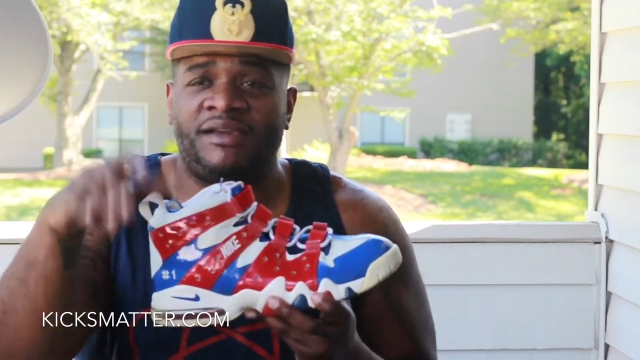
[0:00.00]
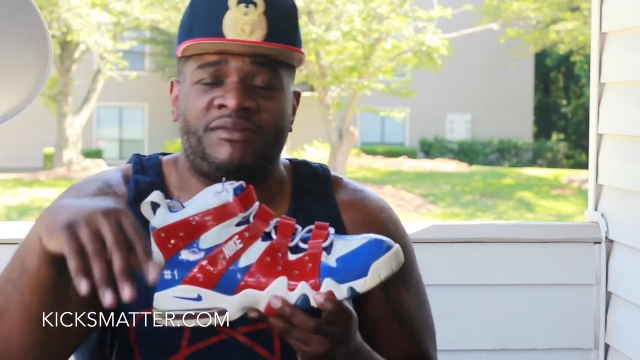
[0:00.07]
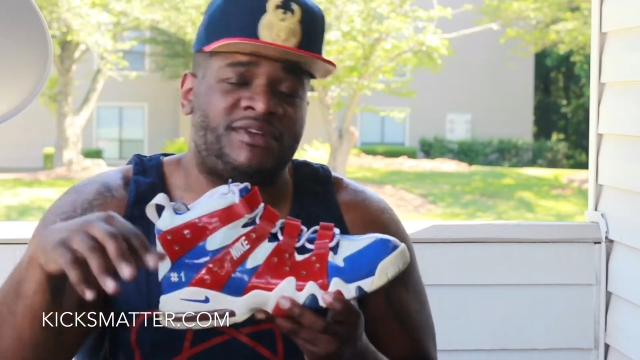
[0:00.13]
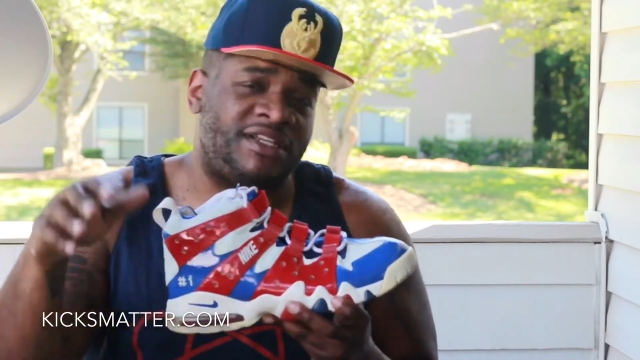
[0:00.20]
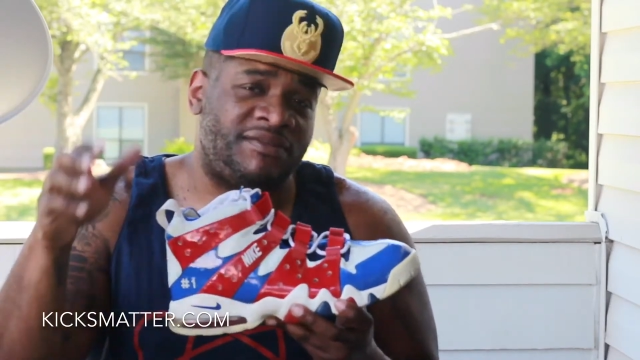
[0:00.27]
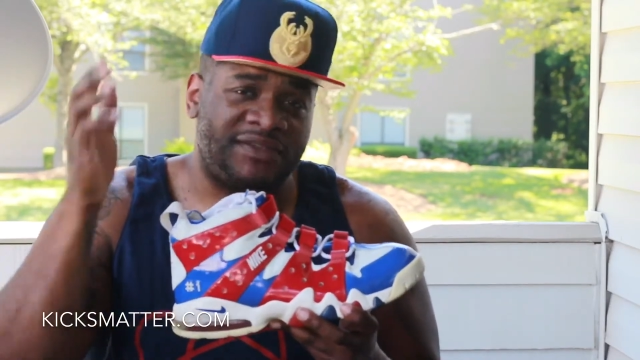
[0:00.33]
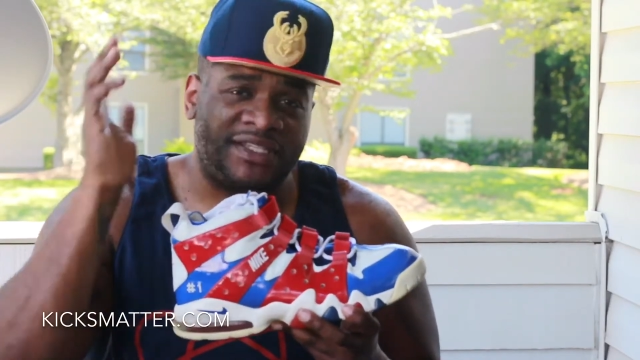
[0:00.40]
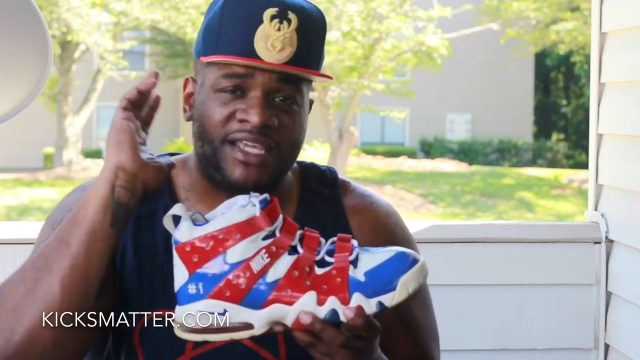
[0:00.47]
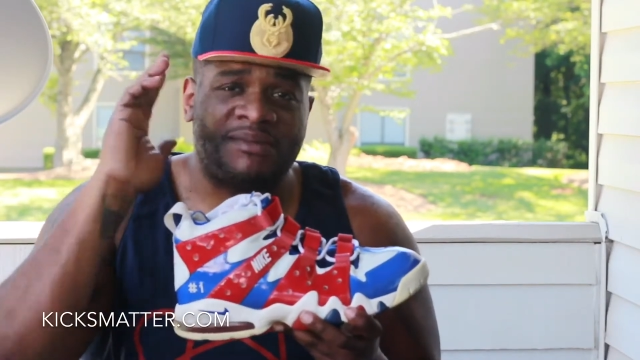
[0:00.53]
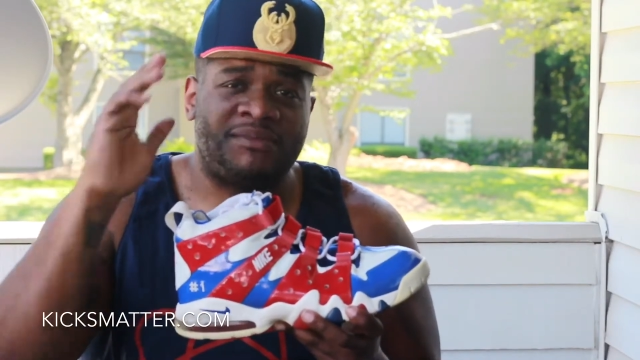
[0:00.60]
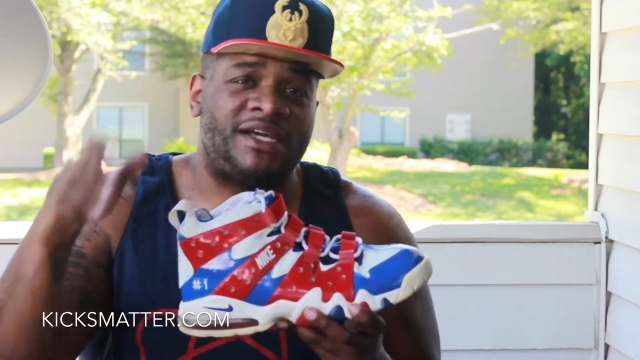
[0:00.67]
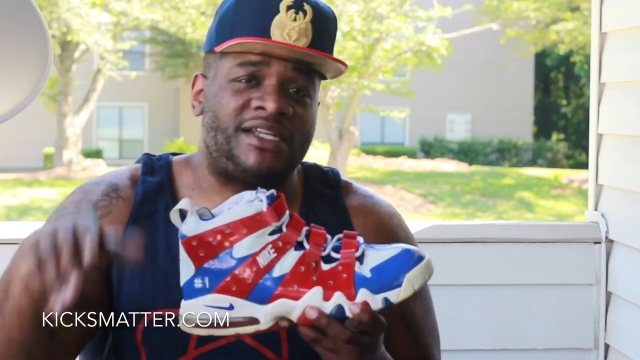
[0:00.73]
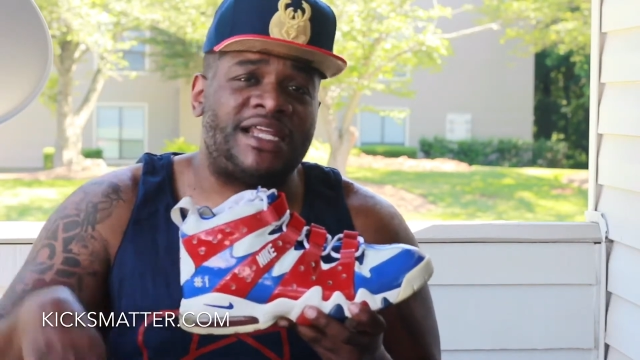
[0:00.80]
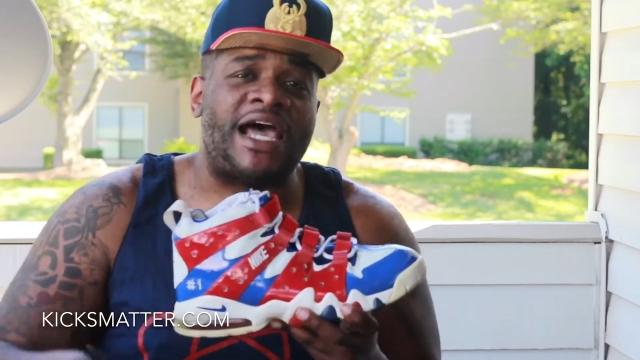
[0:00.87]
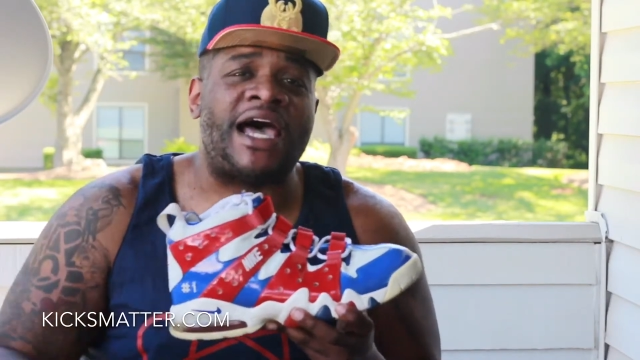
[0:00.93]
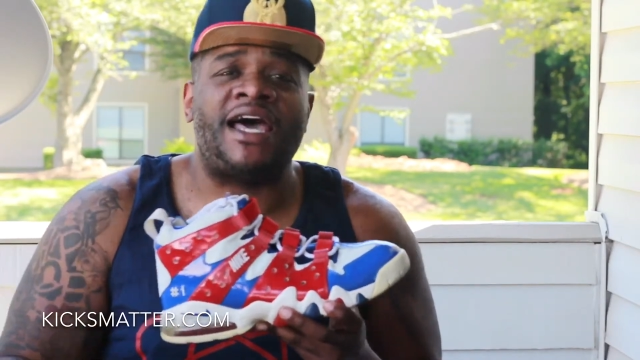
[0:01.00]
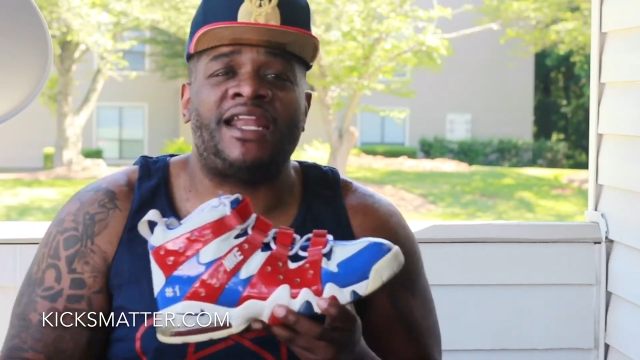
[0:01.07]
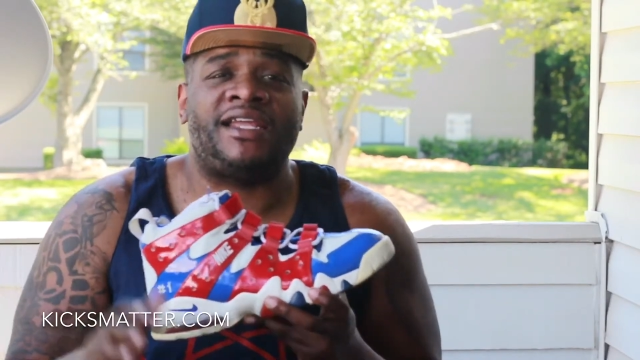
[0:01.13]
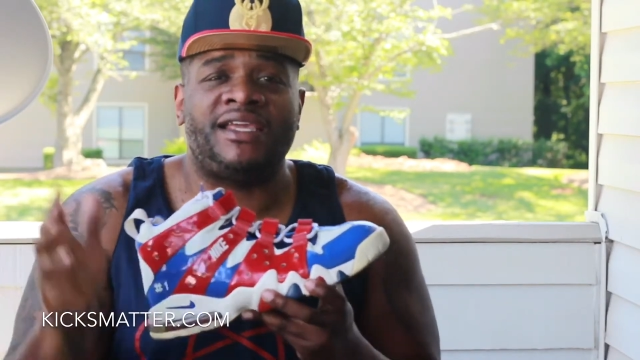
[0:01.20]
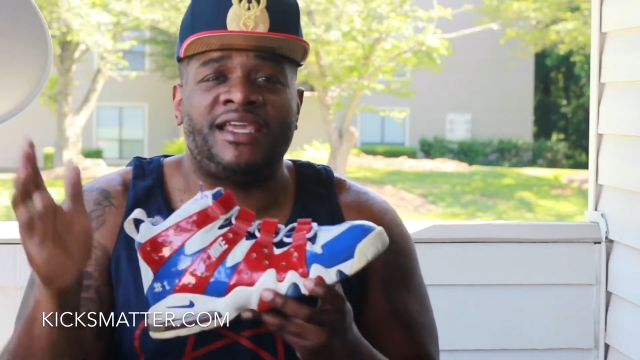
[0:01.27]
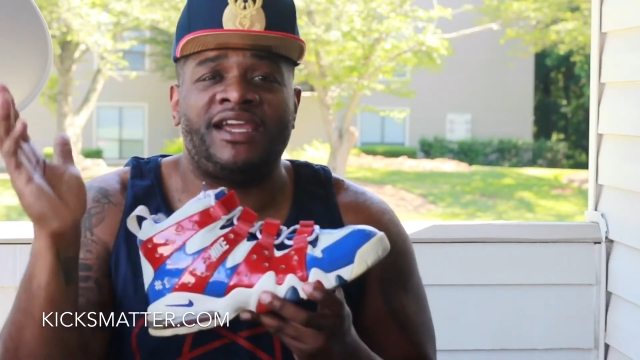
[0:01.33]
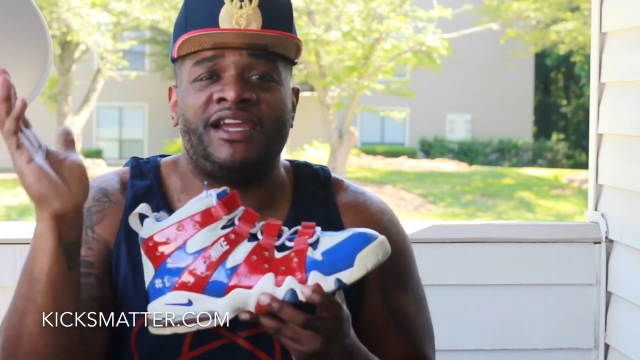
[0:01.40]
Wasn't even thinking about that. I
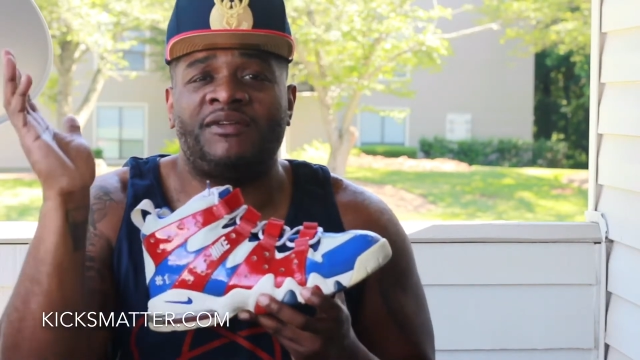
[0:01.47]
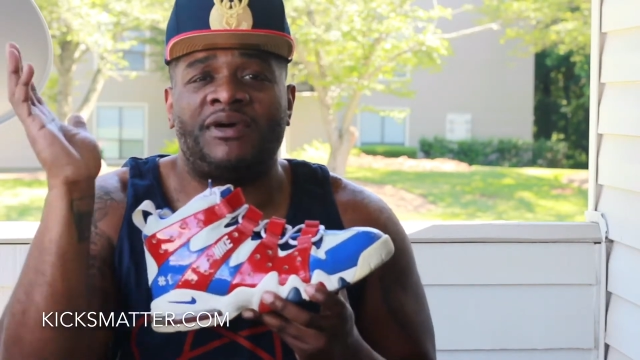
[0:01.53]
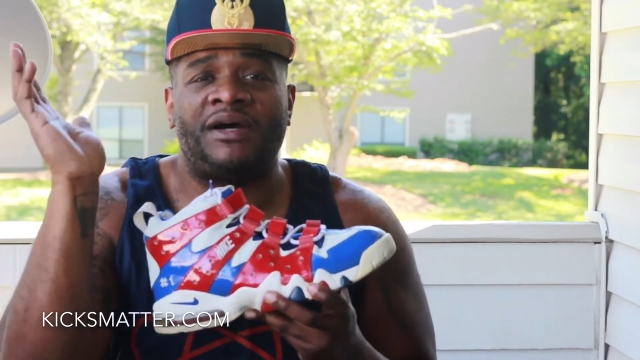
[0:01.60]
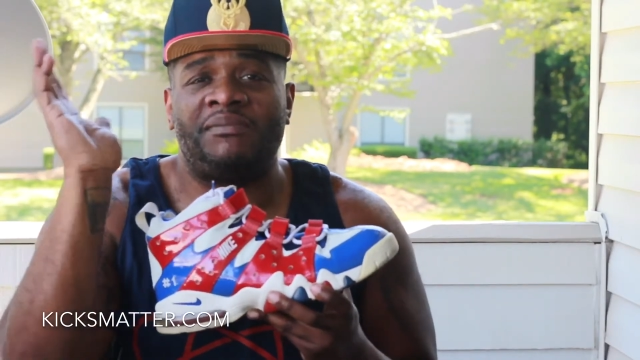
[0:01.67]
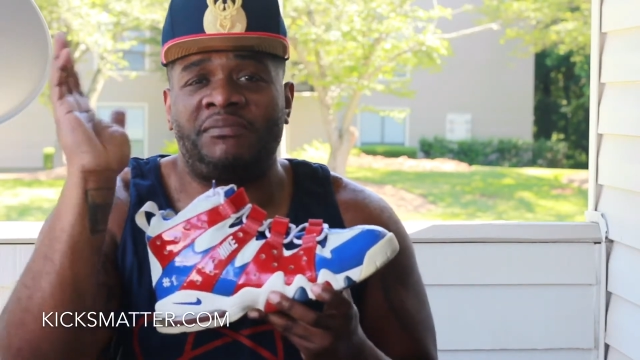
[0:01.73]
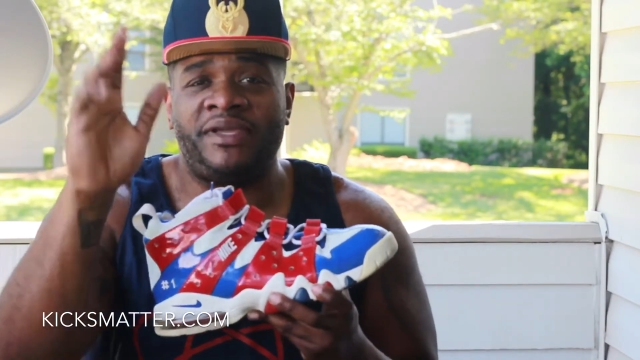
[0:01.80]
didn't care about